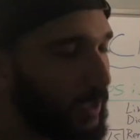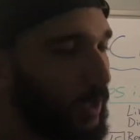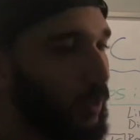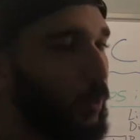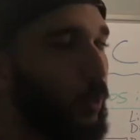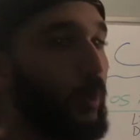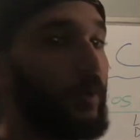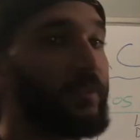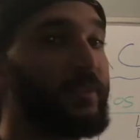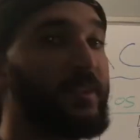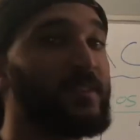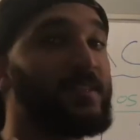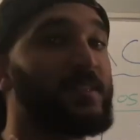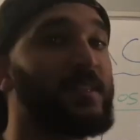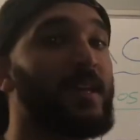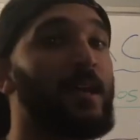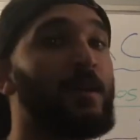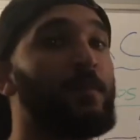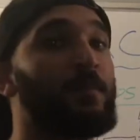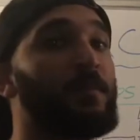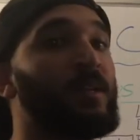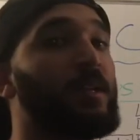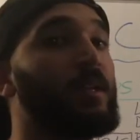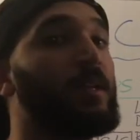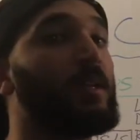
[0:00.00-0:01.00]
What does that
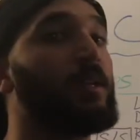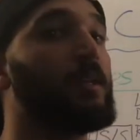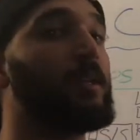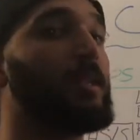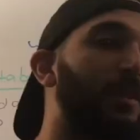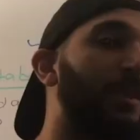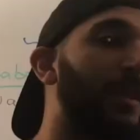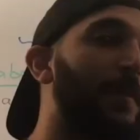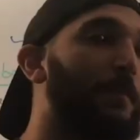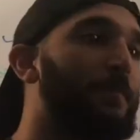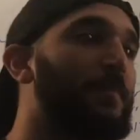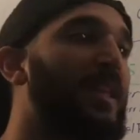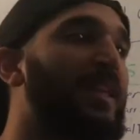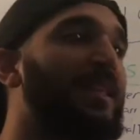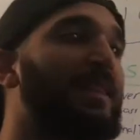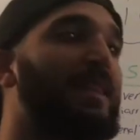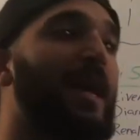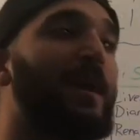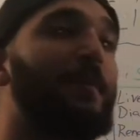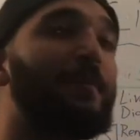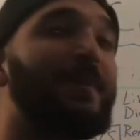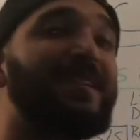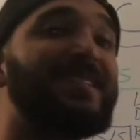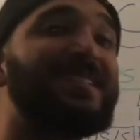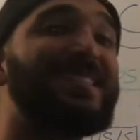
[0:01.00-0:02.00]
mean? That
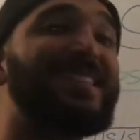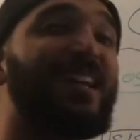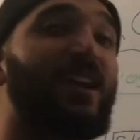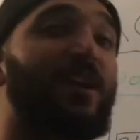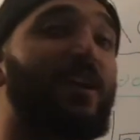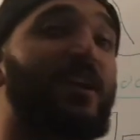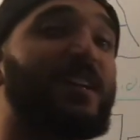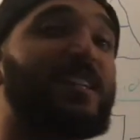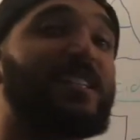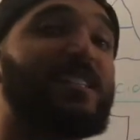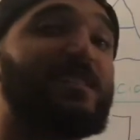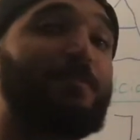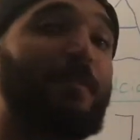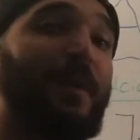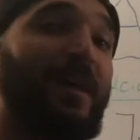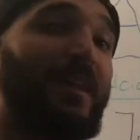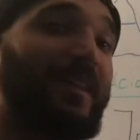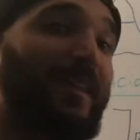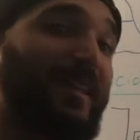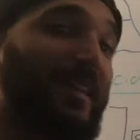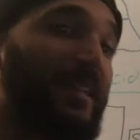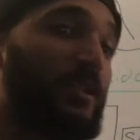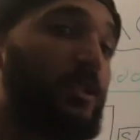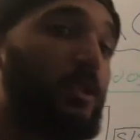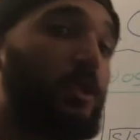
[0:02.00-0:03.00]
means they are
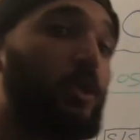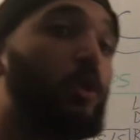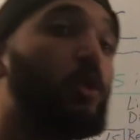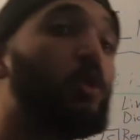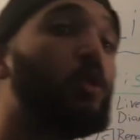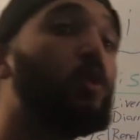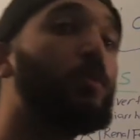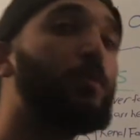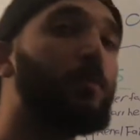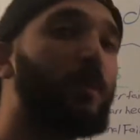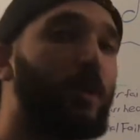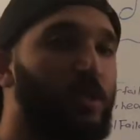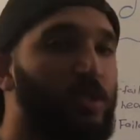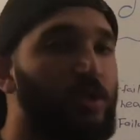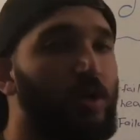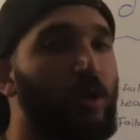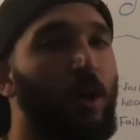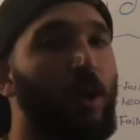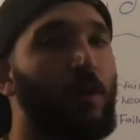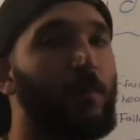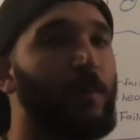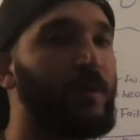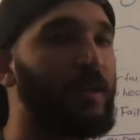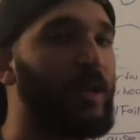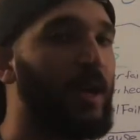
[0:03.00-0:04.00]
expelling too much
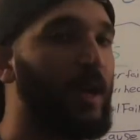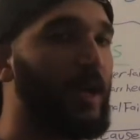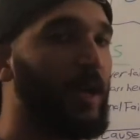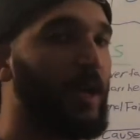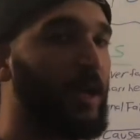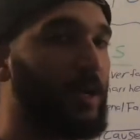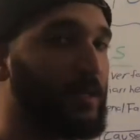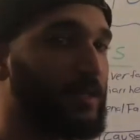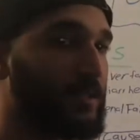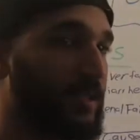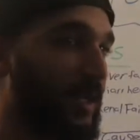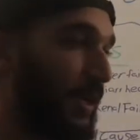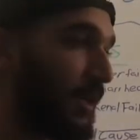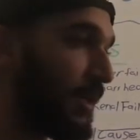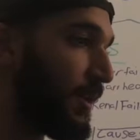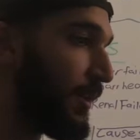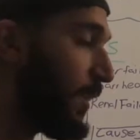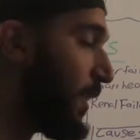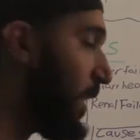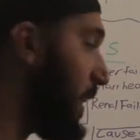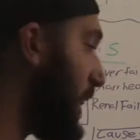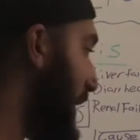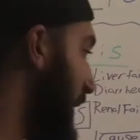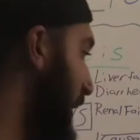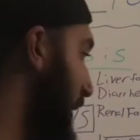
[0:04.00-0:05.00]
carbon dioxide.
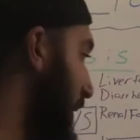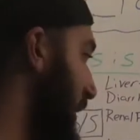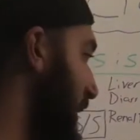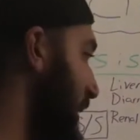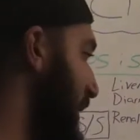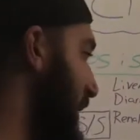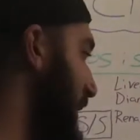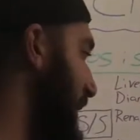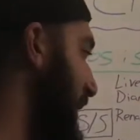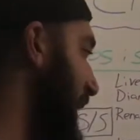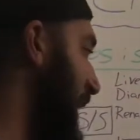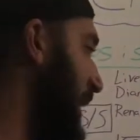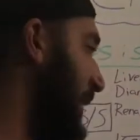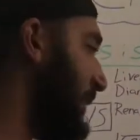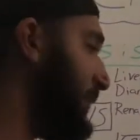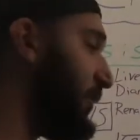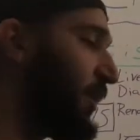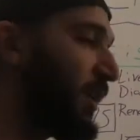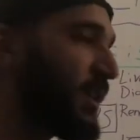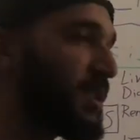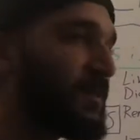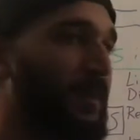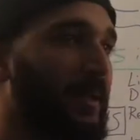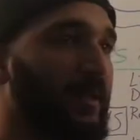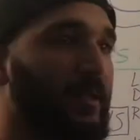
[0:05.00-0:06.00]
Now, if they're
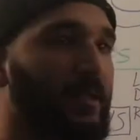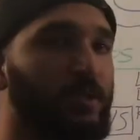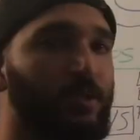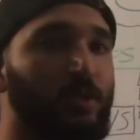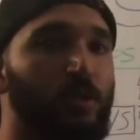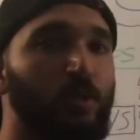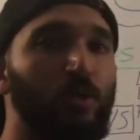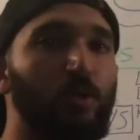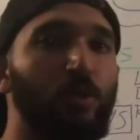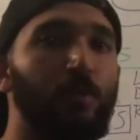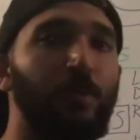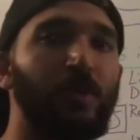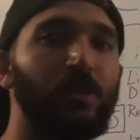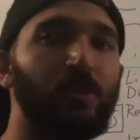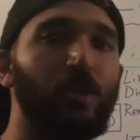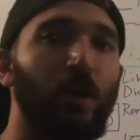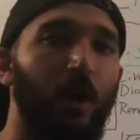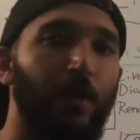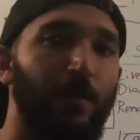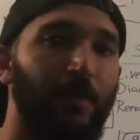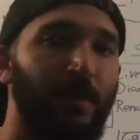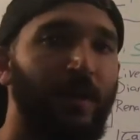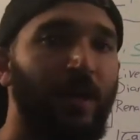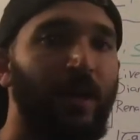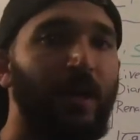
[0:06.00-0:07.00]
expelling too much
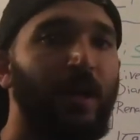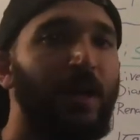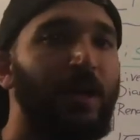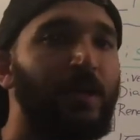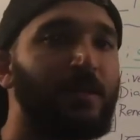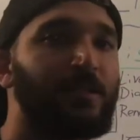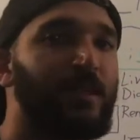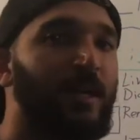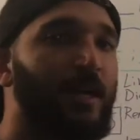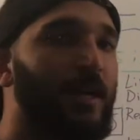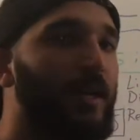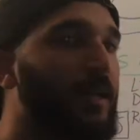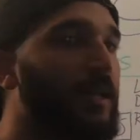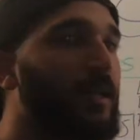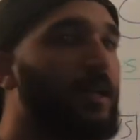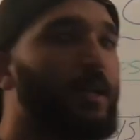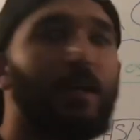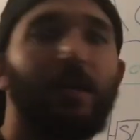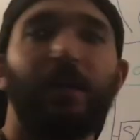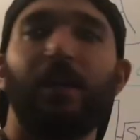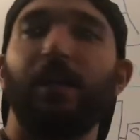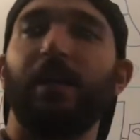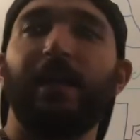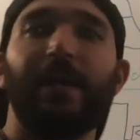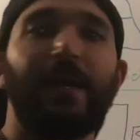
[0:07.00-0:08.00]
carbon dioxide,
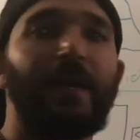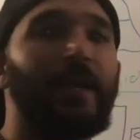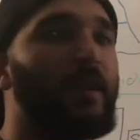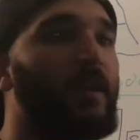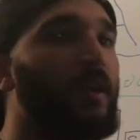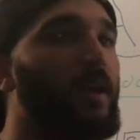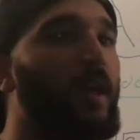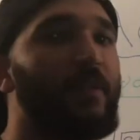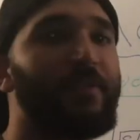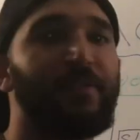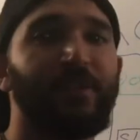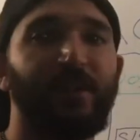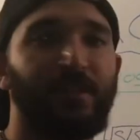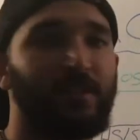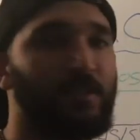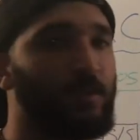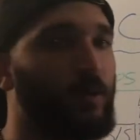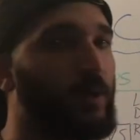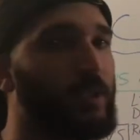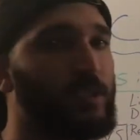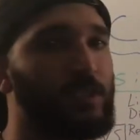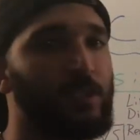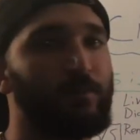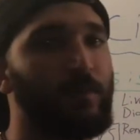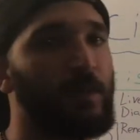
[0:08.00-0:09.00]
nothing is going
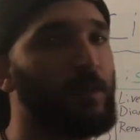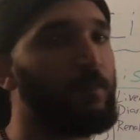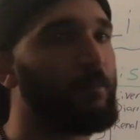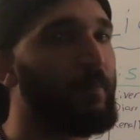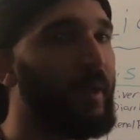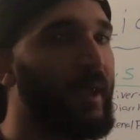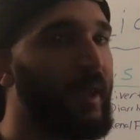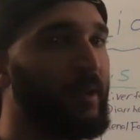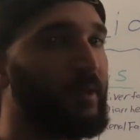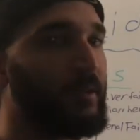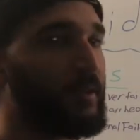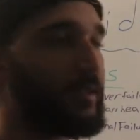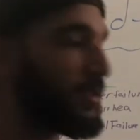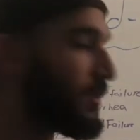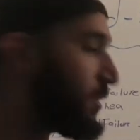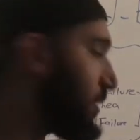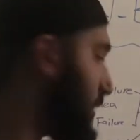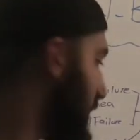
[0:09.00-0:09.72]
to be balanced.